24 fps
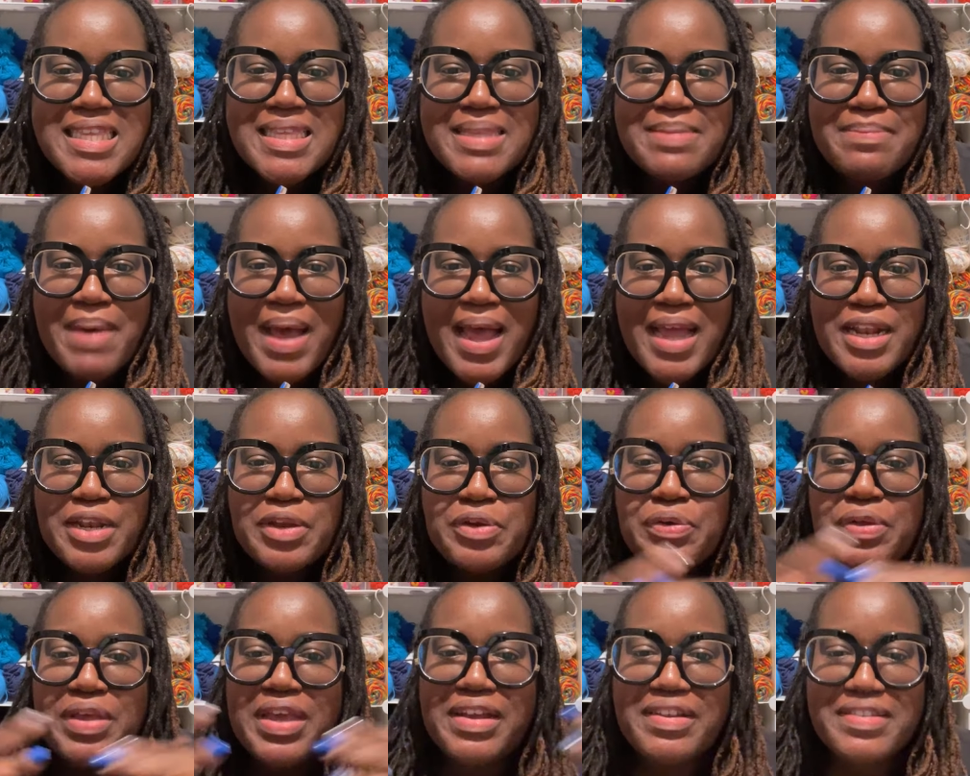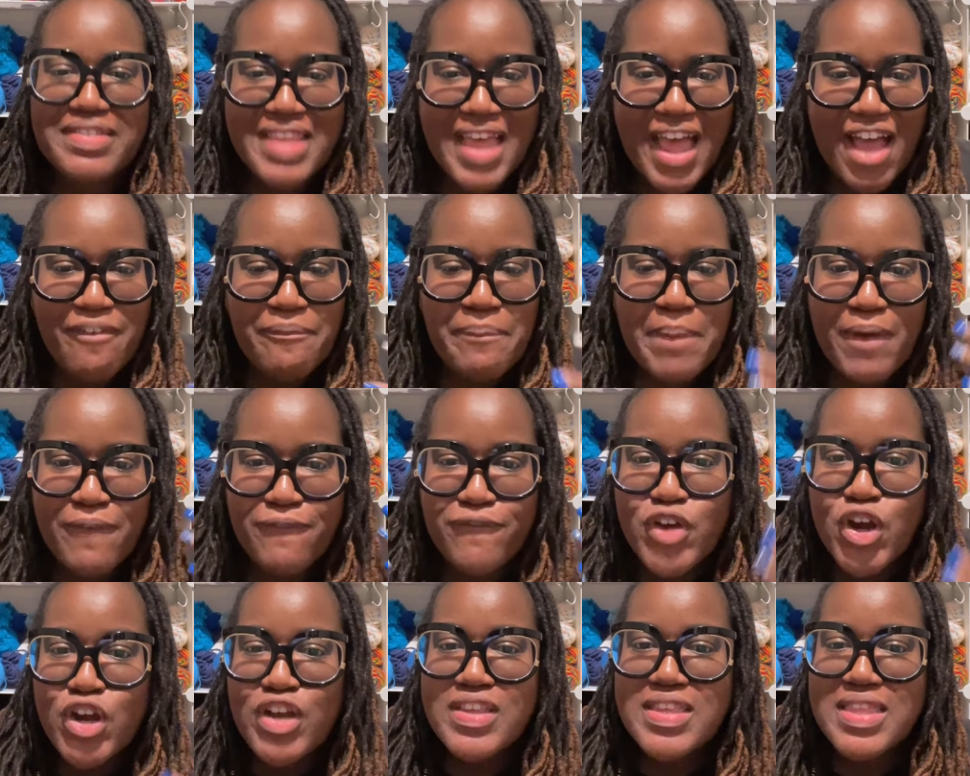my New Year's live, my
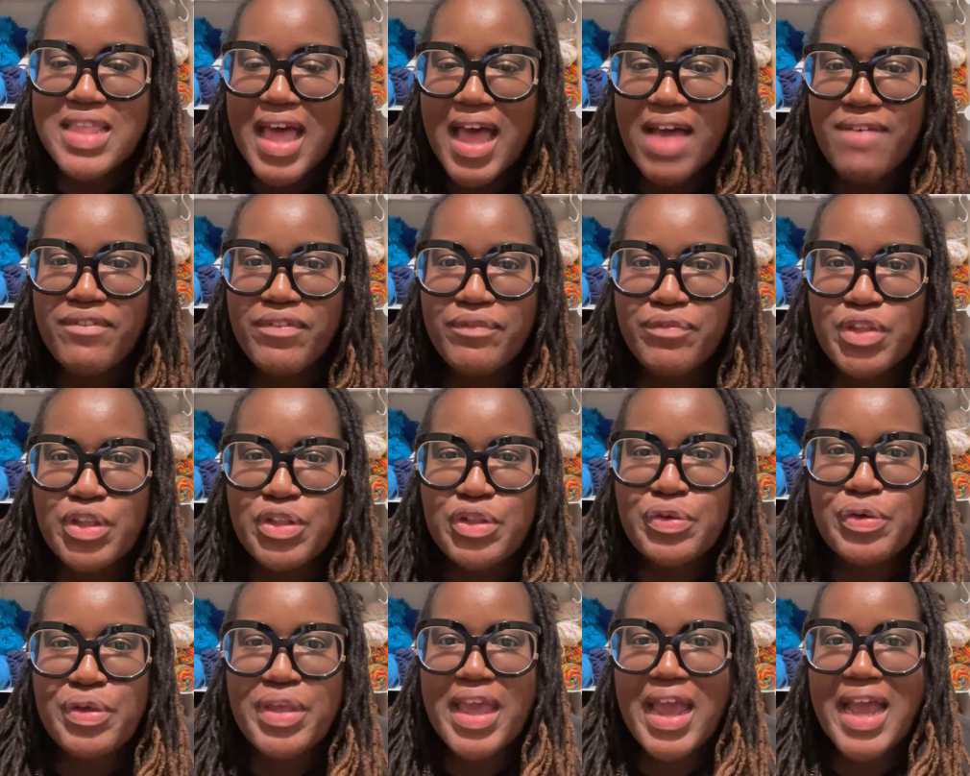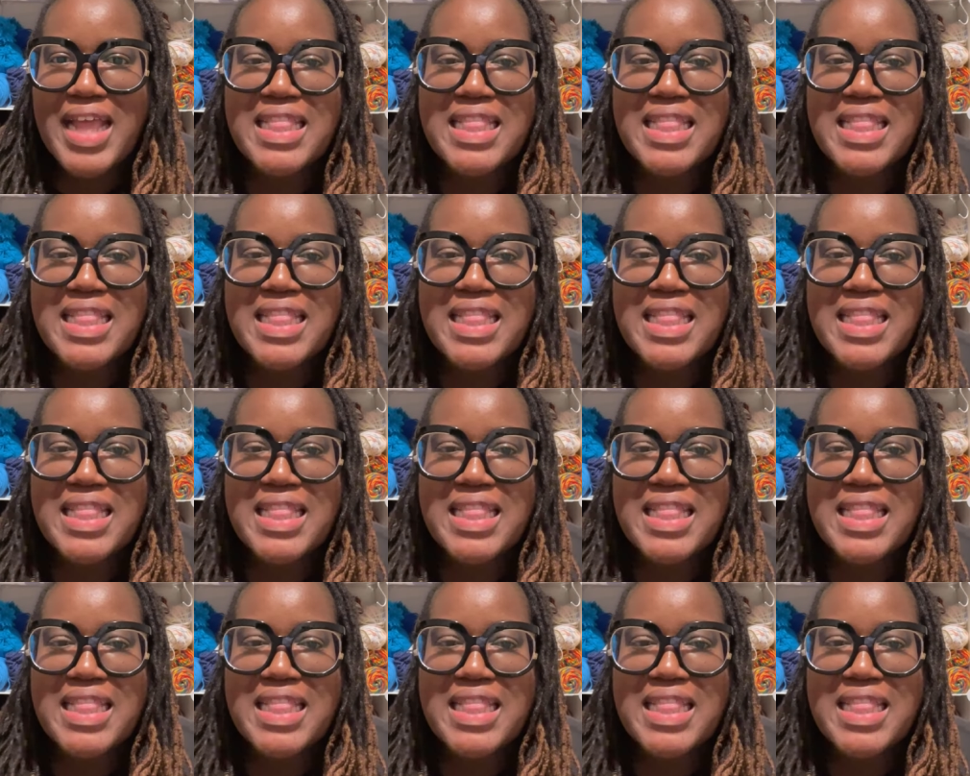first live of the new year.